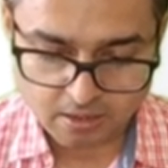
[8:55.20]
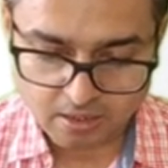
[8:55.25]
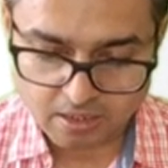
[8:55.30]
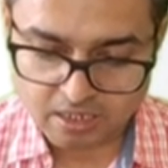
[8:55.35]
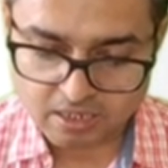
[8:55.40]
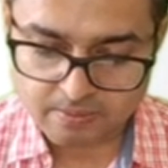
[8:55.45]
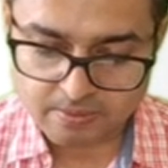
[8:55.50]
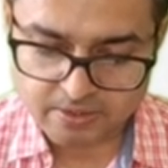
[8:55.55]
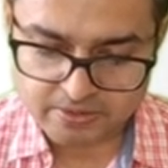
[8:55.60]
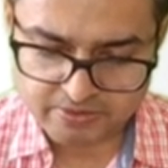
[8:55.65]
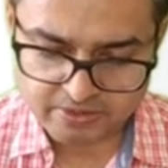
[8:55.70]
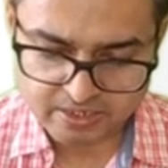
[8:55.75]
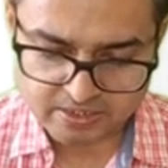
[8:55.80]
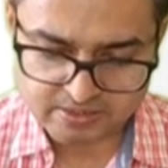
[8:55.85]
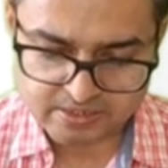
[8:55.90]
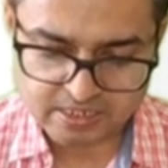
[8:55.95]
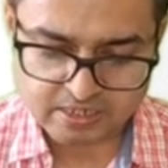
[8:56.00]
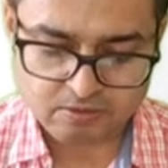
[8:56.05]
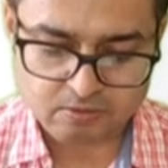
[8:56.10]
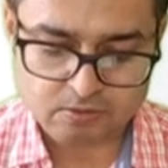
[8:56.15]
Double tract
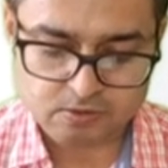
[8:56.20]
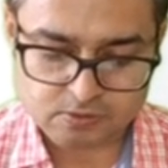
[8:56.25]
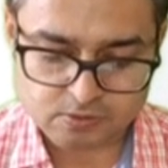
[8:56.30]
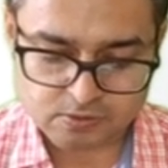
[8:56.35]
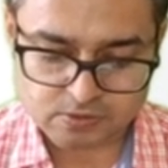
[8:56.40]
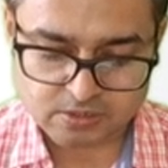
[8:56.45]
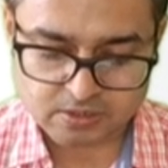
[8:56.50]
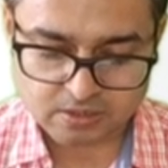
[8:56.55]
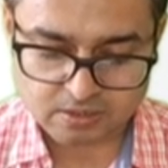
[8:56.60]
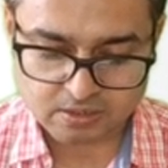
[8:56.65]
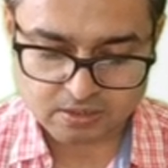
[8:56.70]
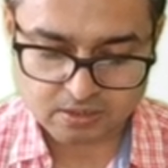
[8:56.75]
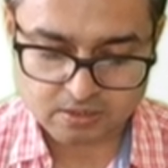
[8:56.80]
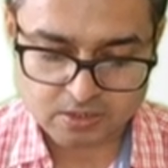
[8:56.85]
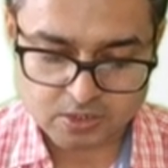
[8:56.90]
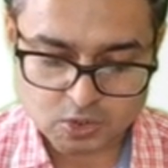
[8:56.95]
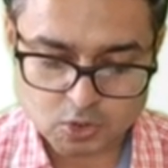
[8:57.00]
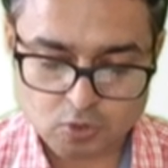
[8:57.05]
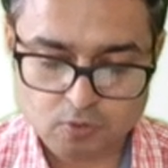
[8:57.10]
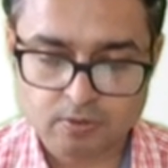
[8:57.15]
sign also seen.
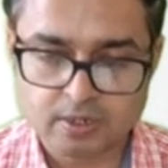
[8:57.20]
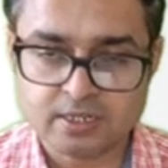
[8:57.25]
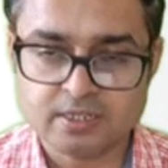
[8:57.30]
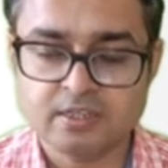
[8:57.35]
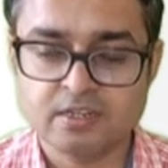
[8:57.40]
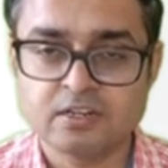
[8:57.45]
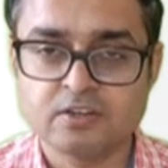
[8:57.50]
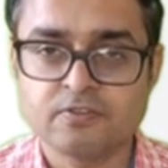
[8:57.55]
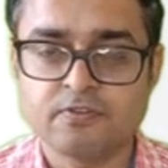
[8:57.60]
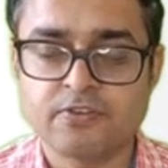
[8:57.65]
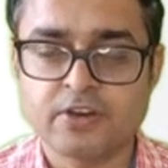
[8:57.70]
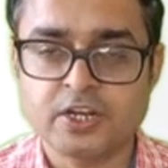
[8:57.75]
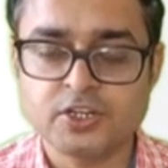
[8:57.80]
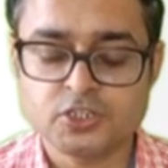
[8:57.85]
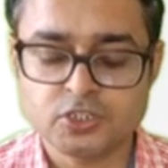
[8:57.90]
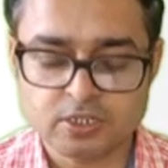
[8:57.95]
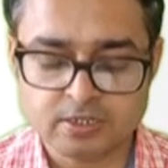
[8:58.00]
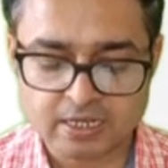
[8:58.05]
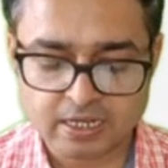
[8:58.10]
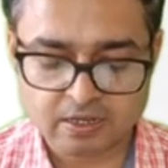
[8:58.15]
So what are the
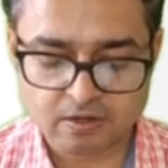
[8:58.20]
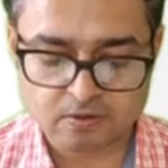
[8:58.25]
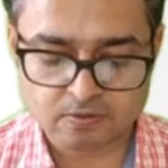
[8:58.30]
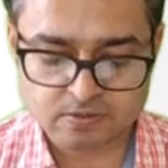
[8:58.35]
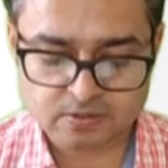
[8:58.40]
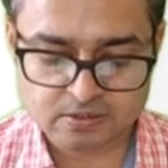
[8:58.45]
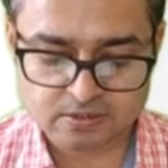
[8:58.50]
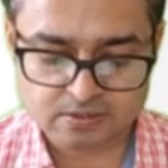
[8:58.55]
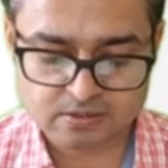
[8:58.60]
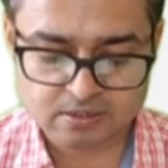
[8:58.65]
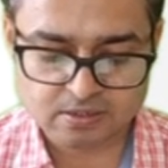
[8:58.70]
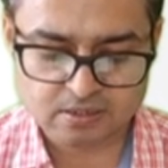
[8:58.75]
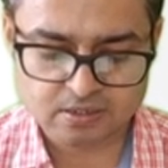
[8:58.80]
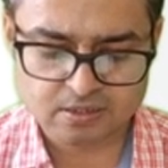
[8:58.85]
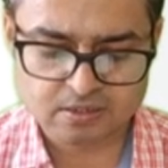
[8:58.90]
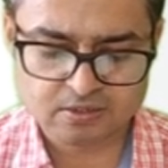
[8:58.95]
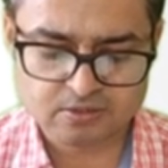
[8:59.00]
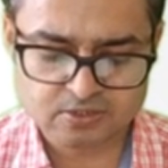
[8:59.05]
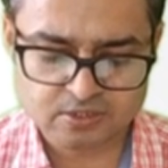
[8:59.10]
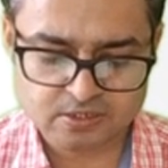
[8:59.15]
differential diagnosis?
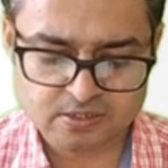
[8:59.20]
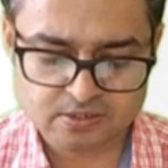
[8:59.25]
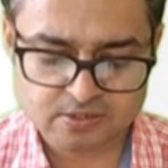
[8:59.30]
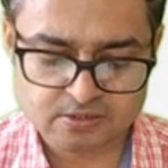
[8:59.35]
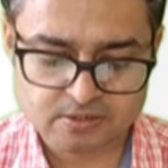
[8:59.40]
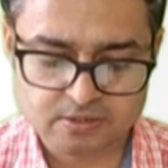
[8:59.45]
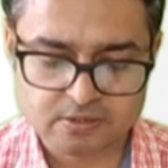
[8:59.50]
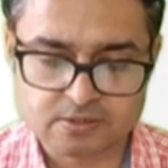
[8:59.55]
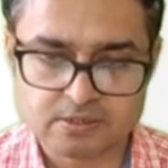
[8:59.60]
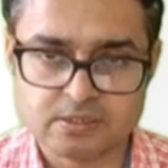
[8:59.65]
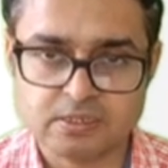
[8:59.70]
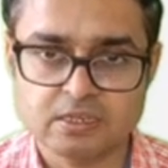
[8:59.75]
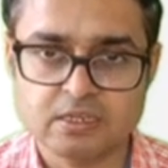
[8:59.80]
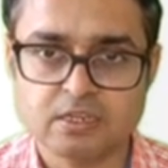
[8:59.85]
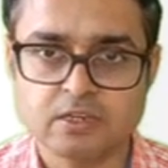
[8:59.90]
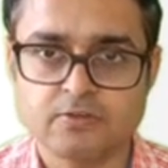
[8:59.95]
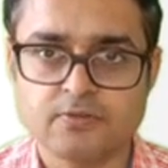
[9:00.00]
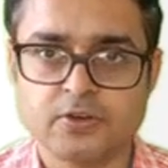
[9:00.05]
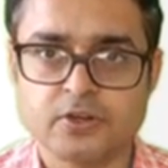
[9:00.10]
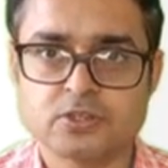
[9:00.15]
Just
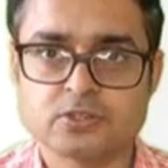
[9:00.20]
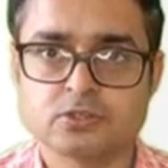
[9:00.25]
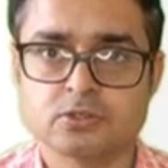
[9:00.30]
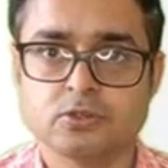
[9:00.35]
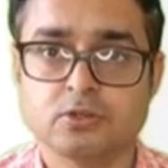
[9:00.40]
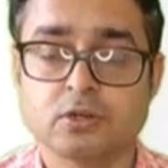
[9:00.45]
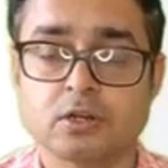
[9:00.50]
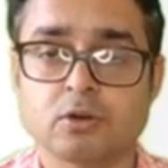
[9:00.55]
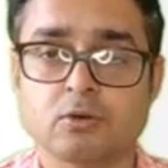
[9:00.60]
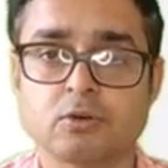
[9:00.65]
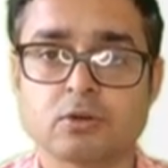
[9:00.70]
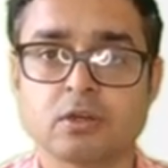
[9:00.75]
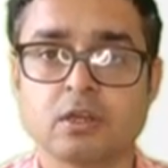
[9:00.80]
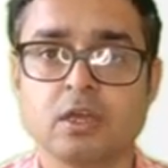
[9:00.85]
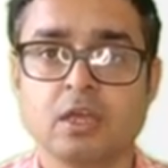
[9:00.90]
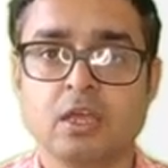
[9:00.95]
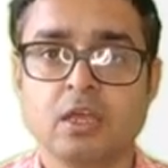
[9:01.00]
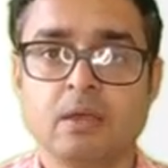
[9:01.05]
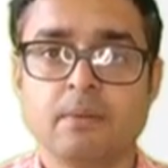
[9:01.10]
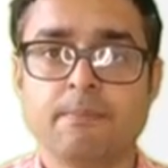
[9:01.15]
see if it is you are not
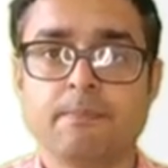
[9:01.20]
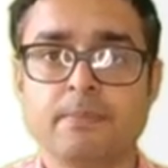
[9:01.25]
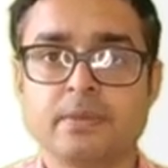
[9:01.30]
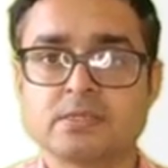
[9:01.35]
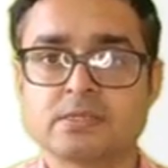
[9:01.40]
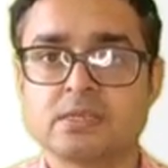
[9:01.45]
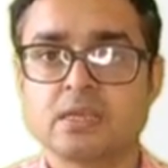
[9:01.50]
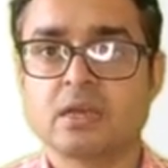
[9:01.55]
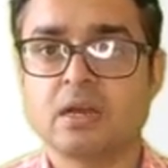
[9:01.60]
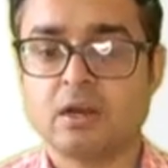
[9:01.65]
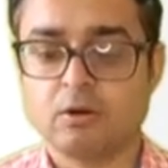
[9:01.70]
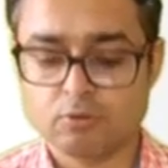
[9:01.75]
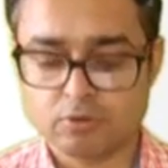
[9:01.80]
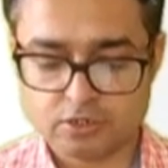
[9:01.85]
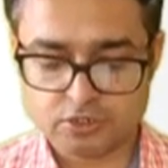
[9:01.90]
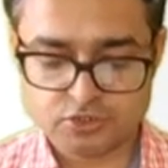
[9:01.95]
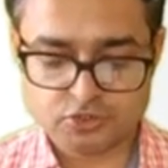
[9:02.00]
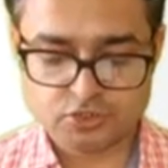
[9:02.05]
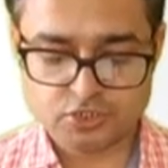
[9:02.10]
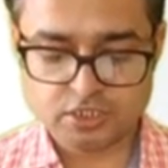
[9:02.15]
missing out
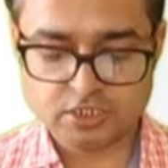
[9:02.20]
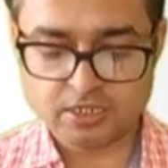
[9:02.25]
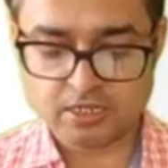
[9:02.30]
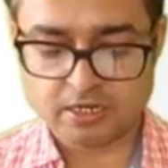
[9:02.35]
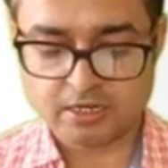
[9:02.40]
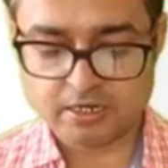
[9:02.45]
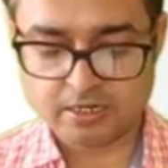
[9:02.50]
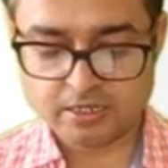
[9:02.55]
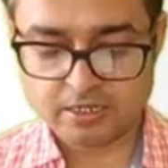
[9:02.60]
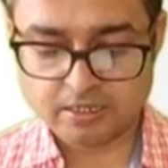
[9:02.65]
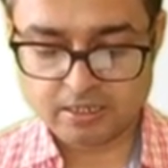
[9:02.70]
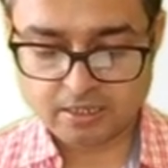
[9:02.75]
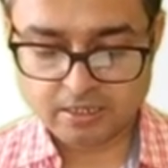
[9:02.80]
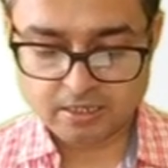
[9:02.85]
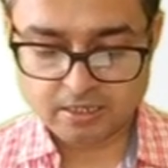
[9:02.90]
GRD.